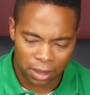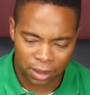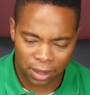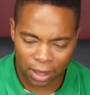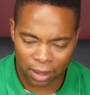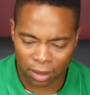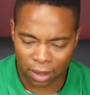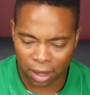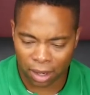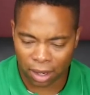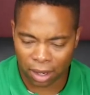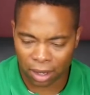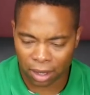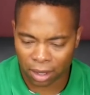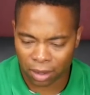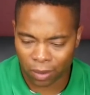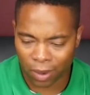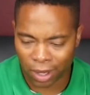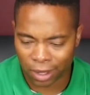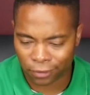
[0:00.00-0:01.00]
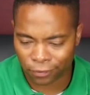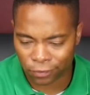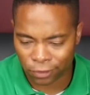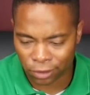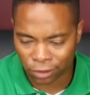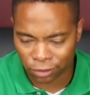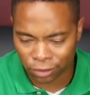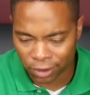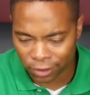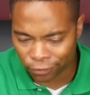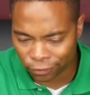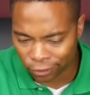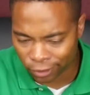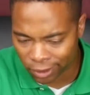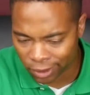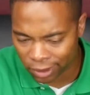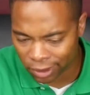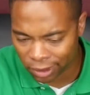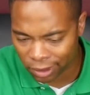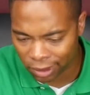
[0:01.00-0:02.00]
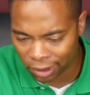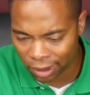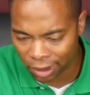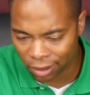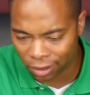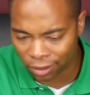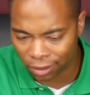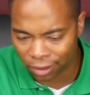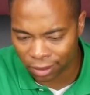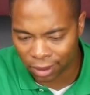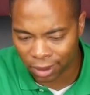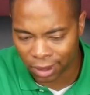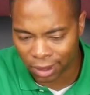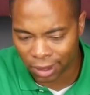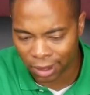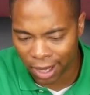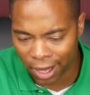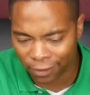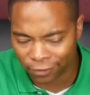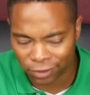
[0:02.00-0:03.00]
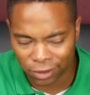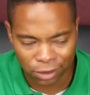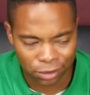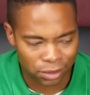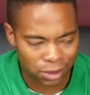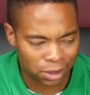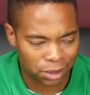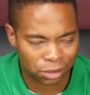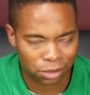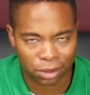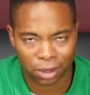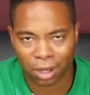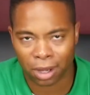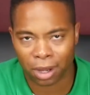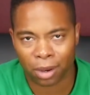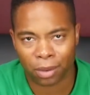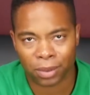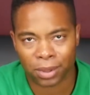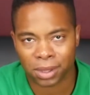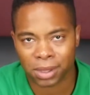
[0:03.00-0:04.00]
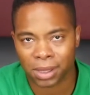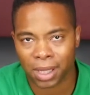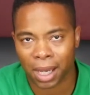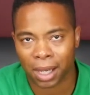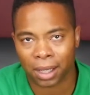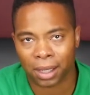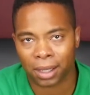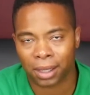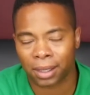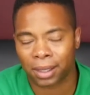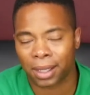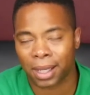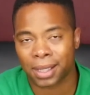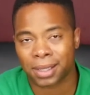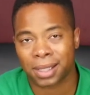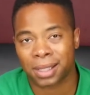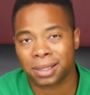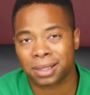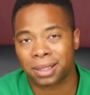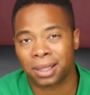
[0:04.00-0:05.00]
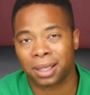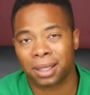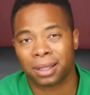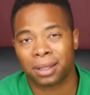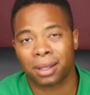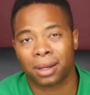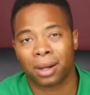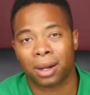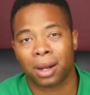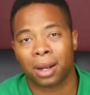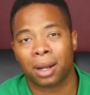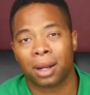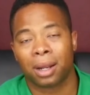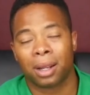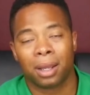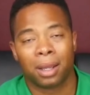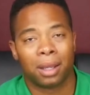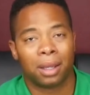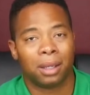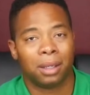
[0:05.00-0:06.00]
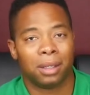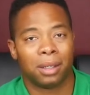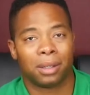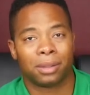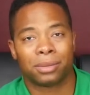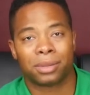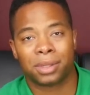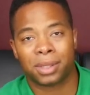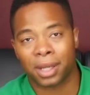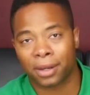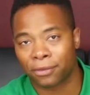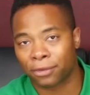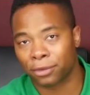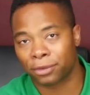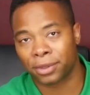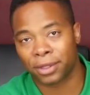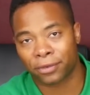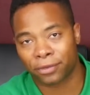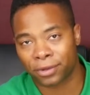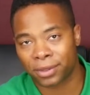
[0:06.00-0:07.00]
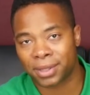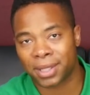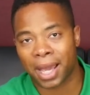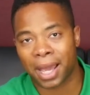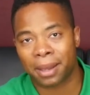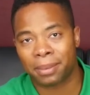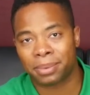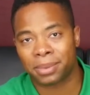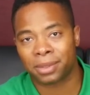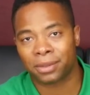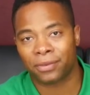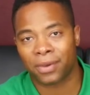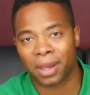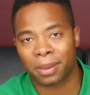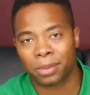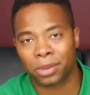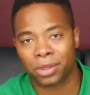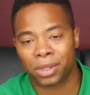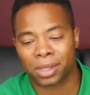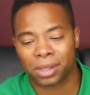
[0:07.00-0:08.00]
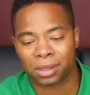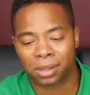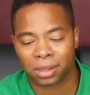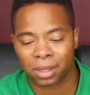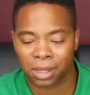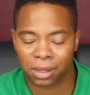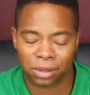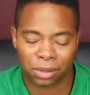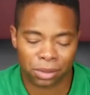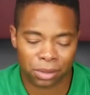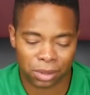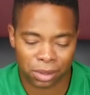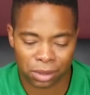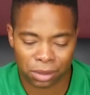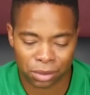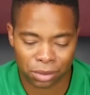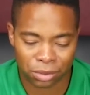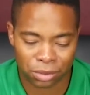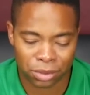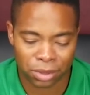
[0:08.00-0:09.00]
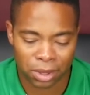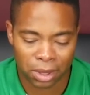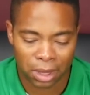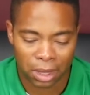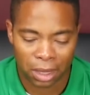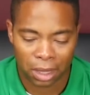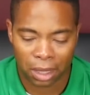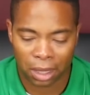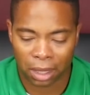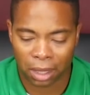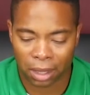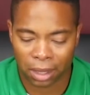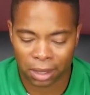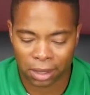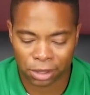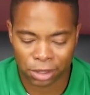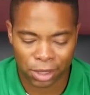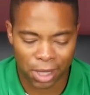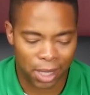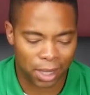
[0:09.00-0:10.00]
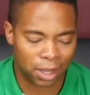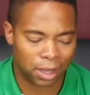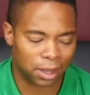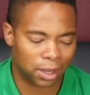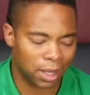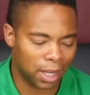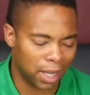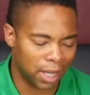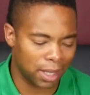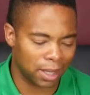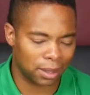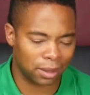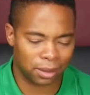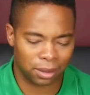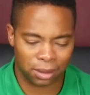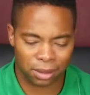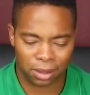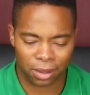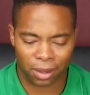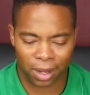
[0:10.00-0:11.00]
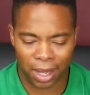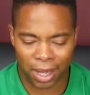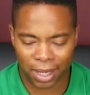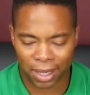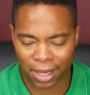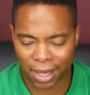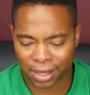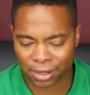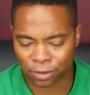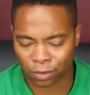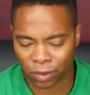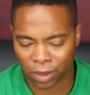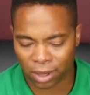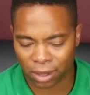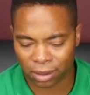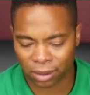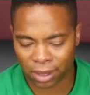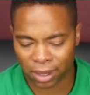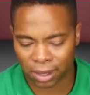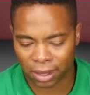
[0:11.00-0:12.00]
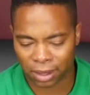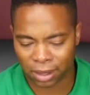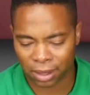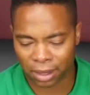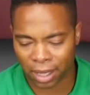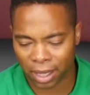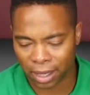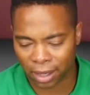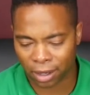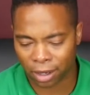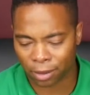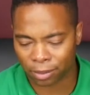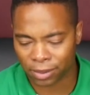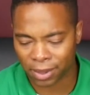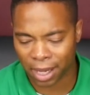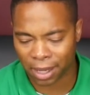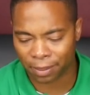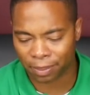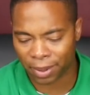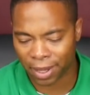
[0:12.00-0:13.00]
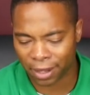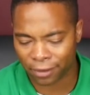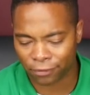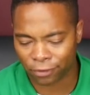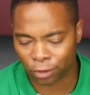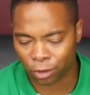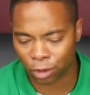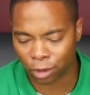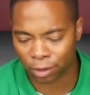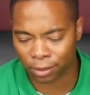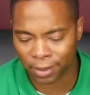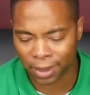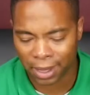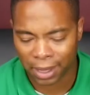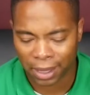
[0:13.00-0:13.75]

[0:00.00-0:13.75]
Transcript: There are quite a few different, you know, avenues that you could go with a shotgun. As I said, there are, you know, several different types of ammunition that you could use in a shotgun, and you know, and as well in the AR type platform